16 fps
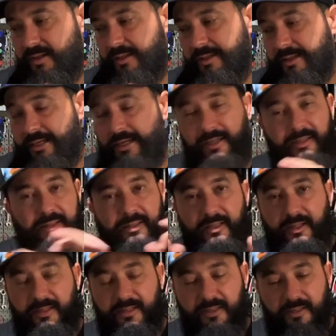I
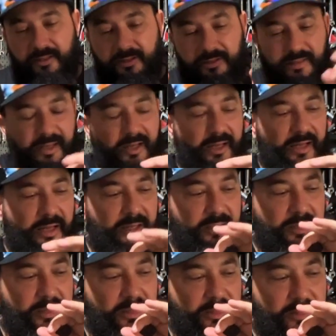think
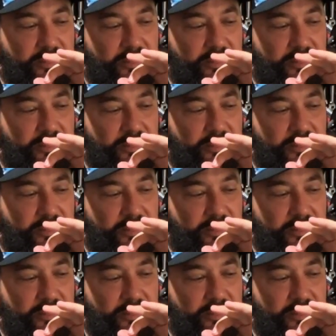that,